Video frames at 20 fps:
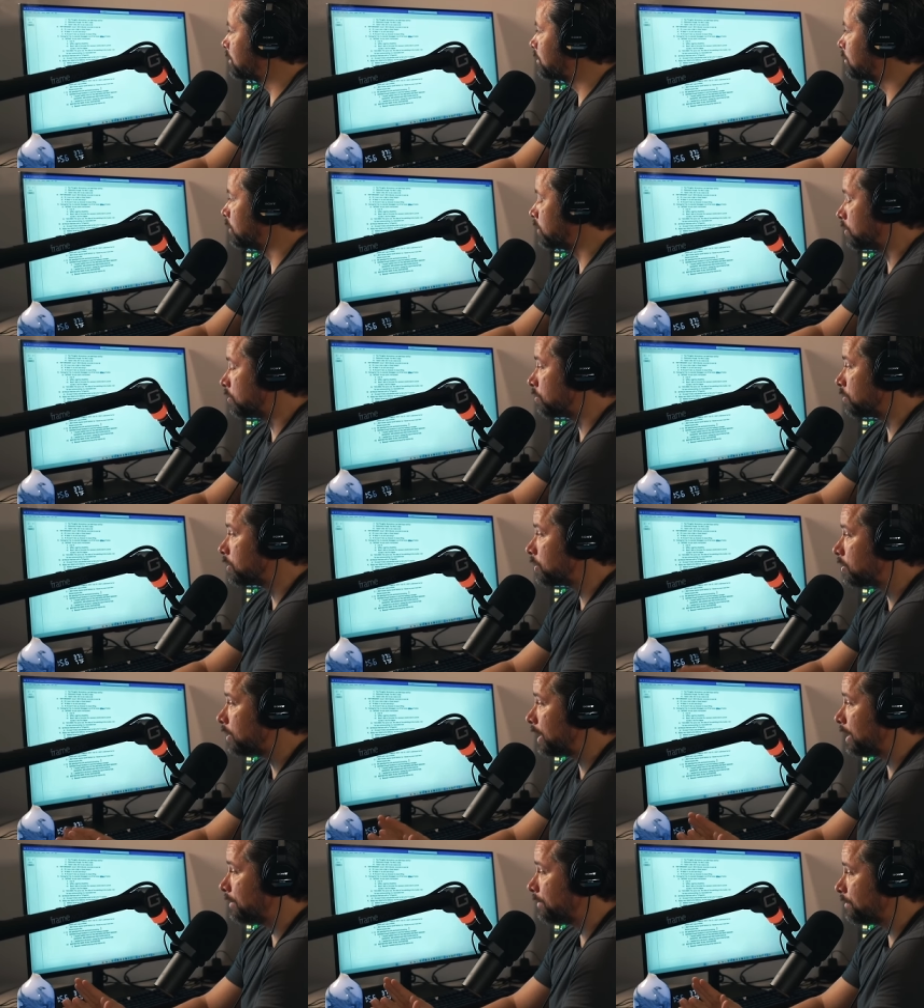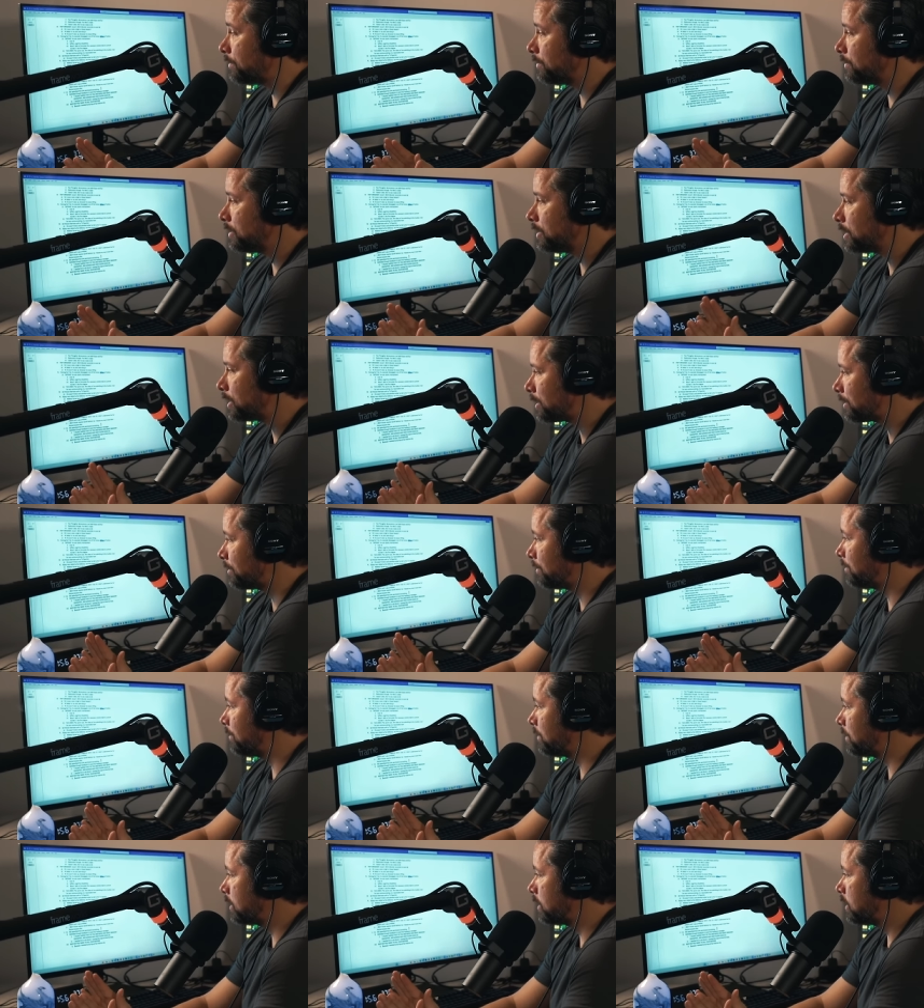with a real life gun.
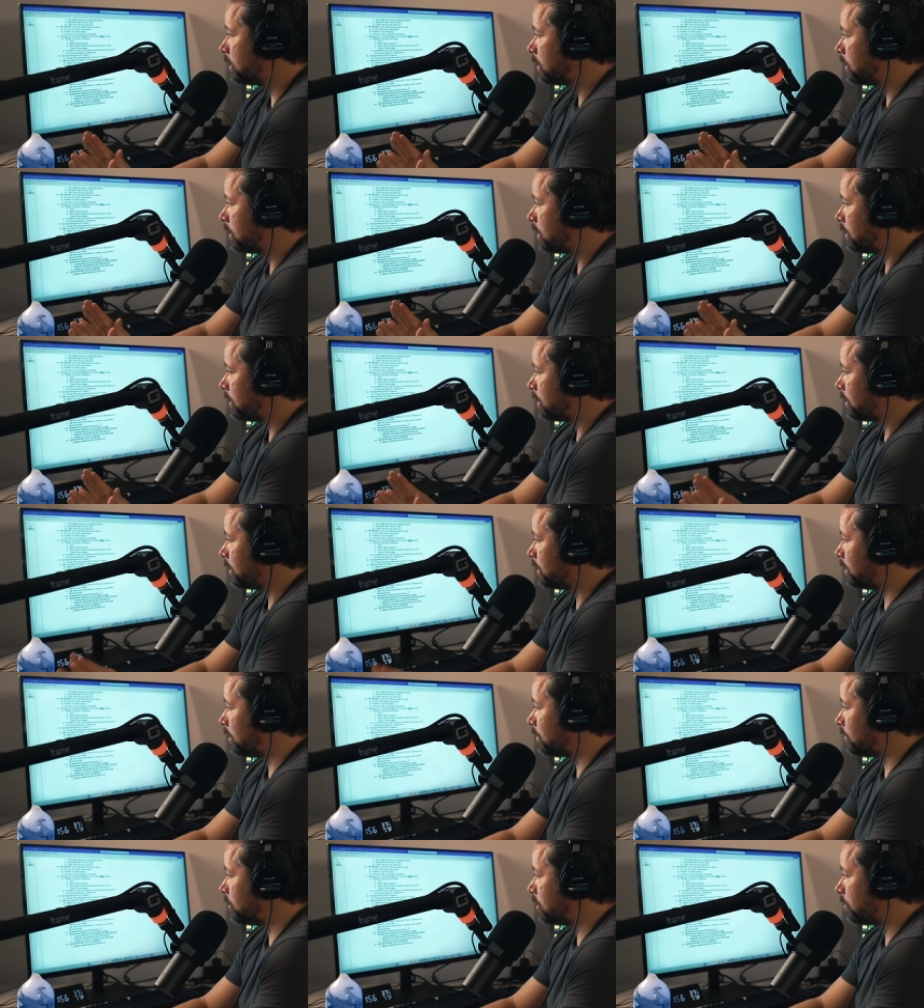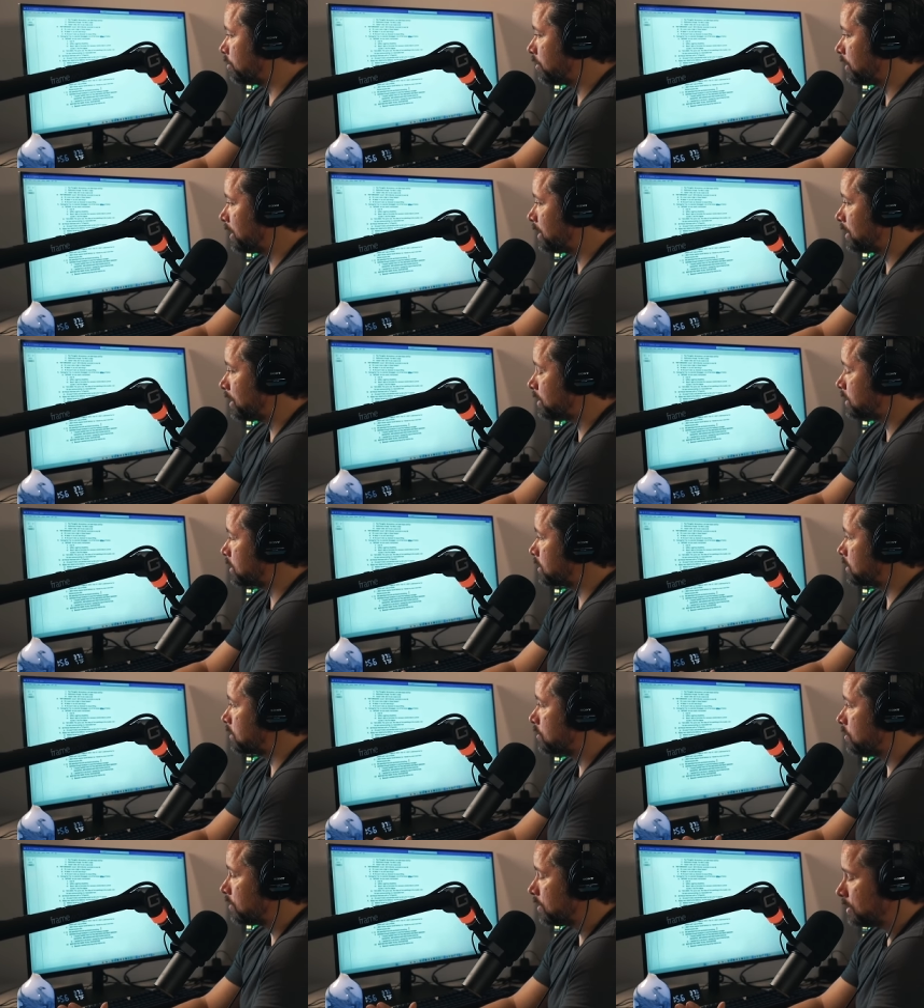You know, you could play
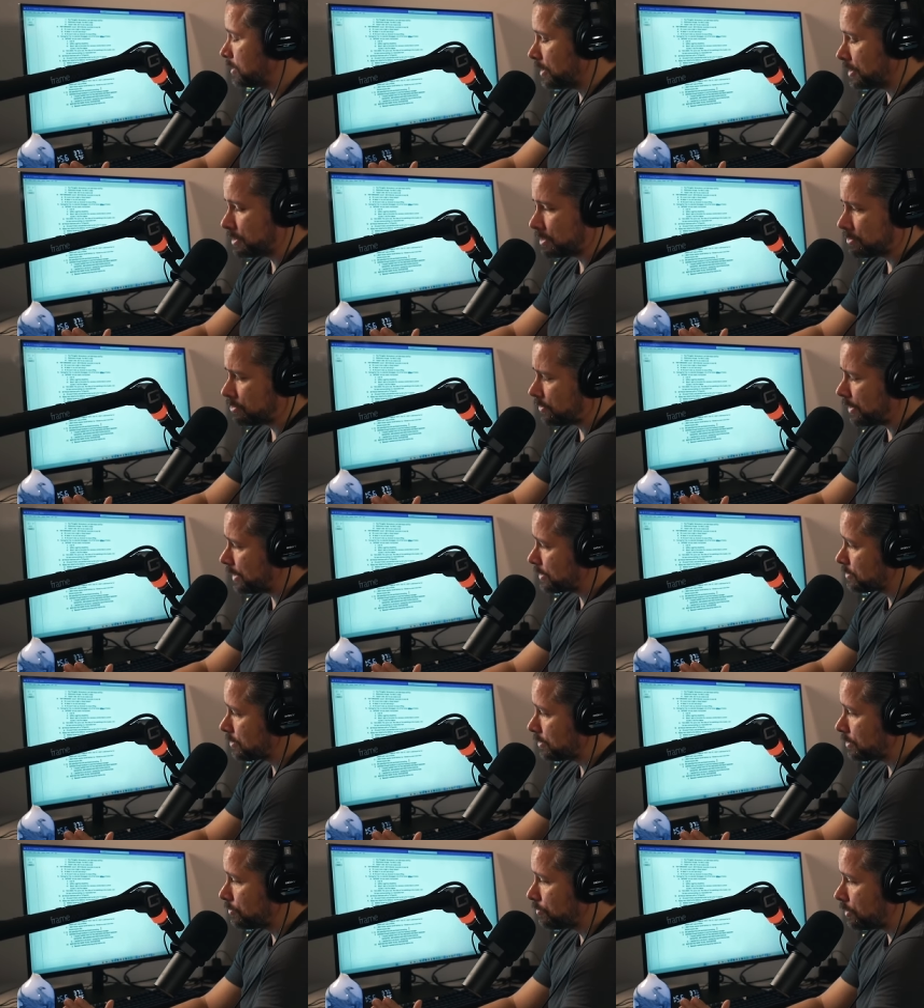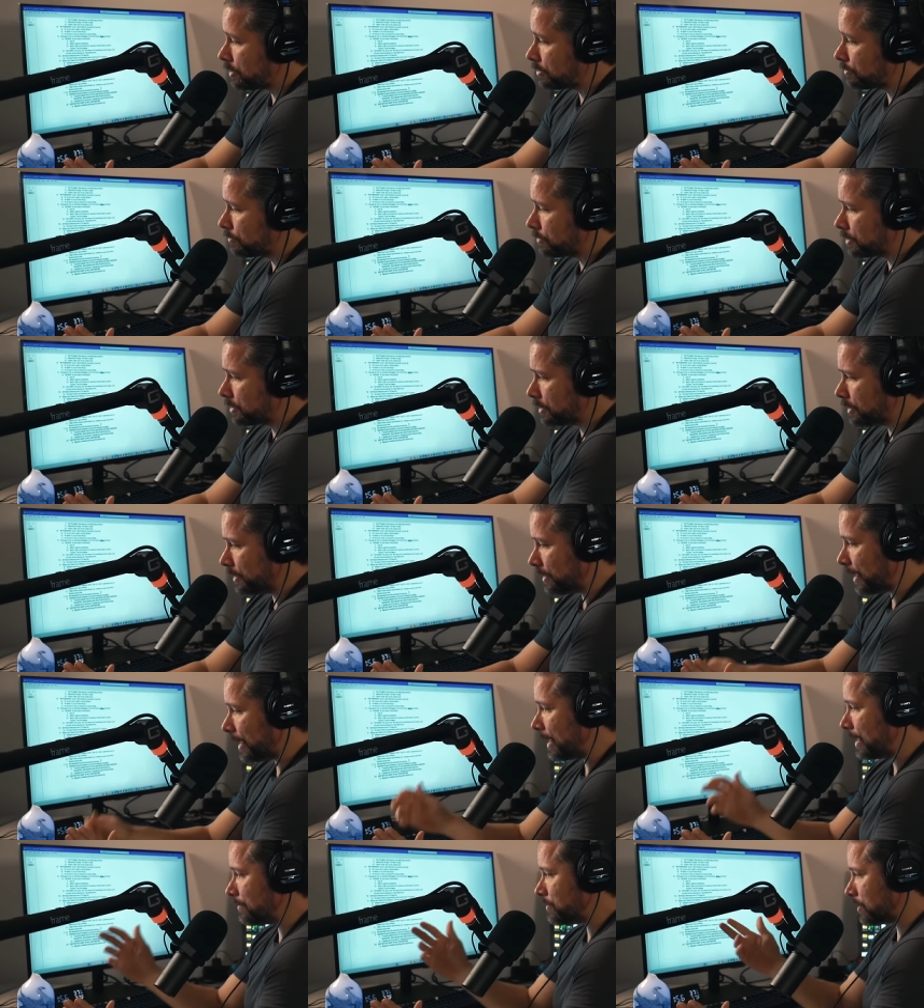Dungeon Dungeon Dragons all you want with uh,
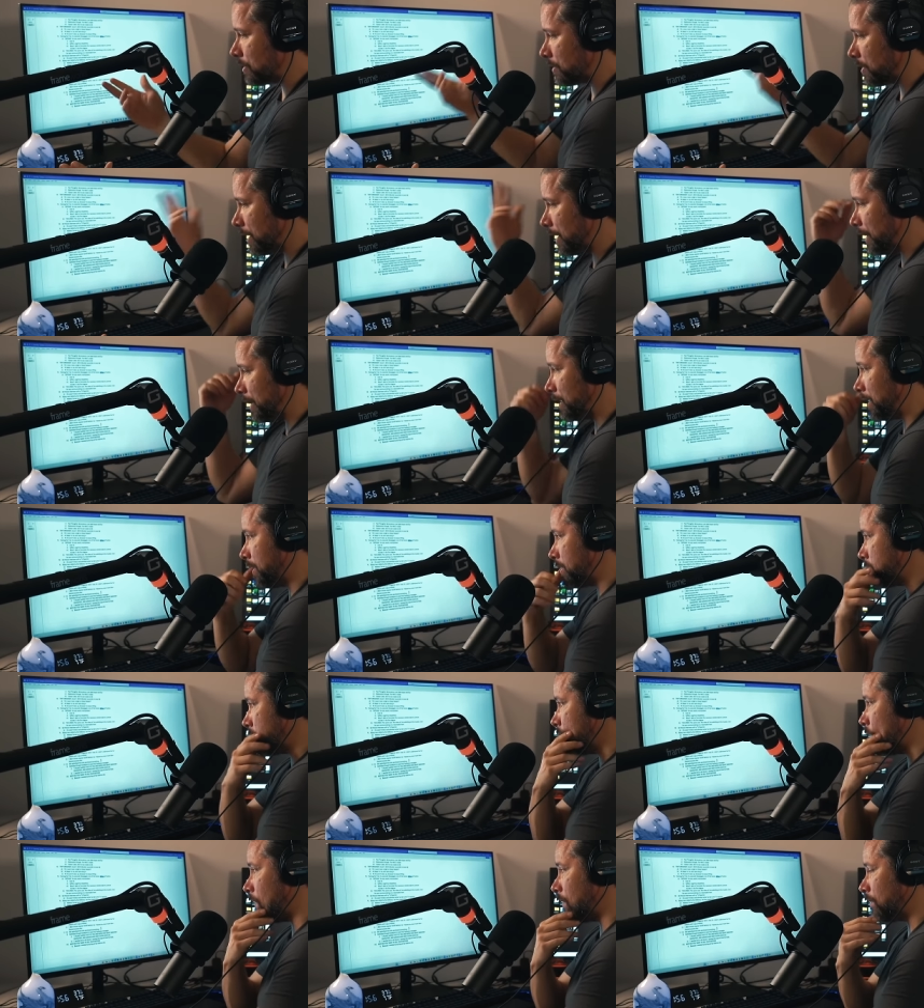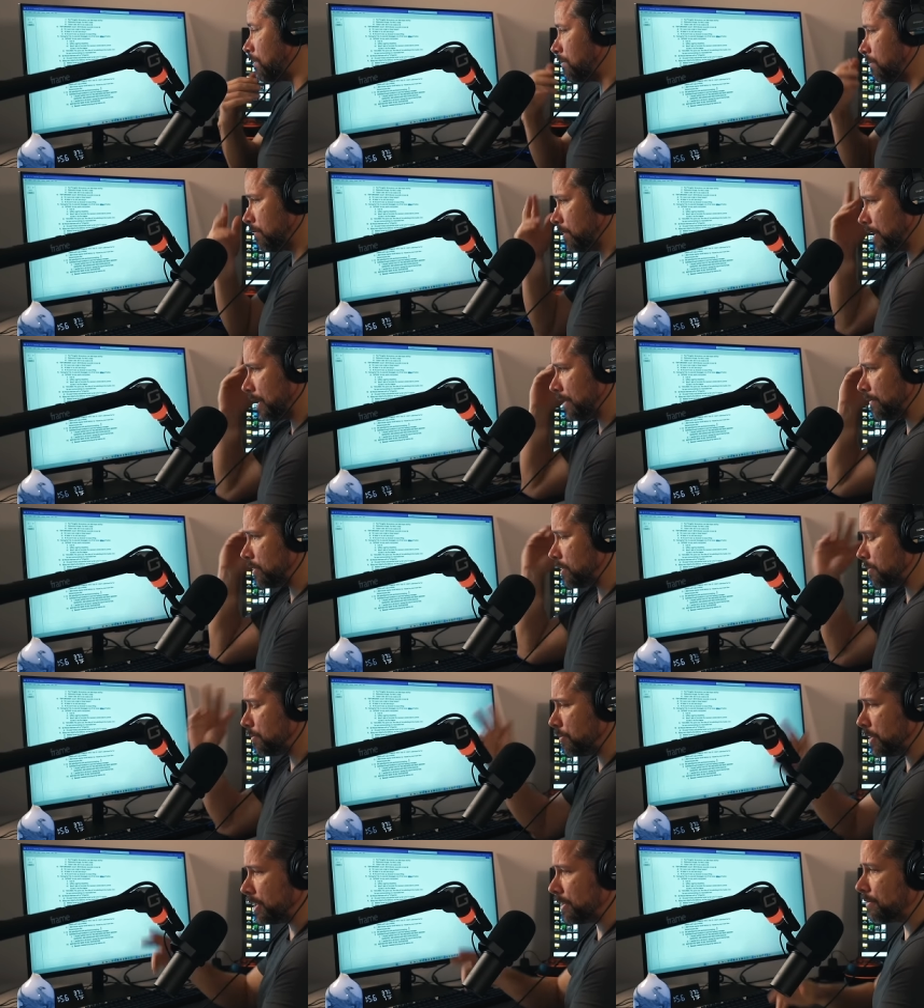knives online and you know
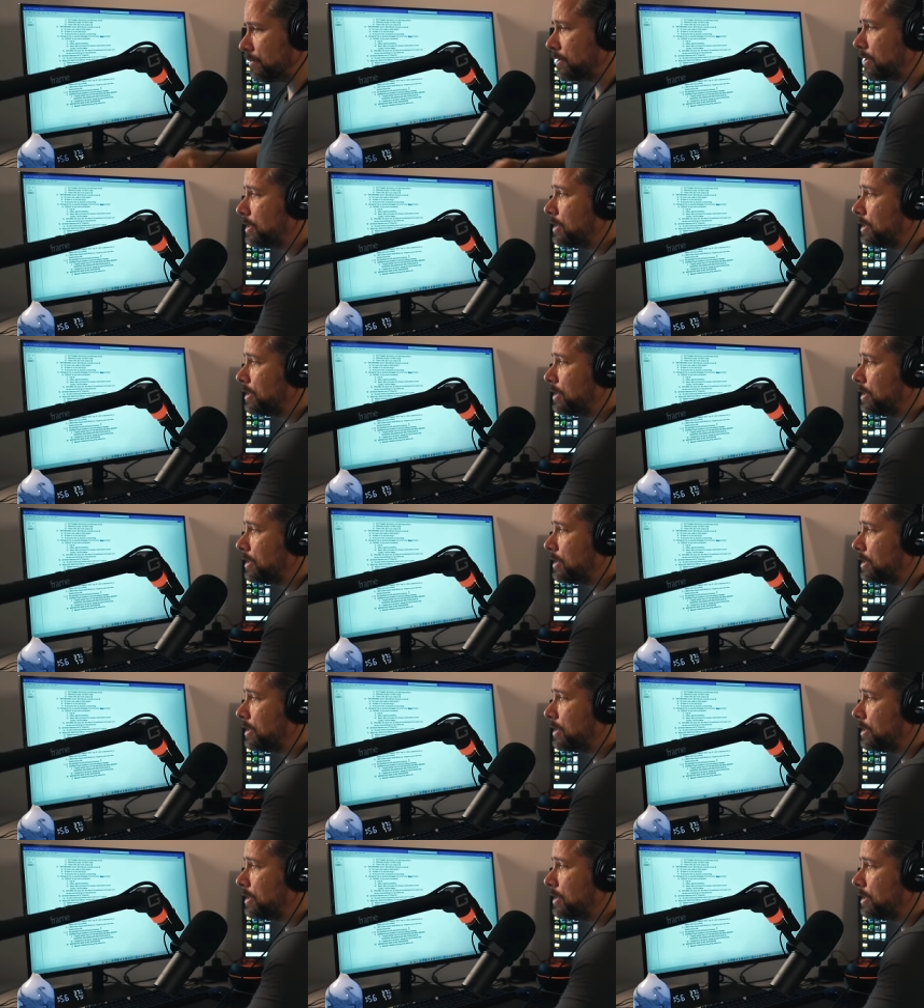whatever, but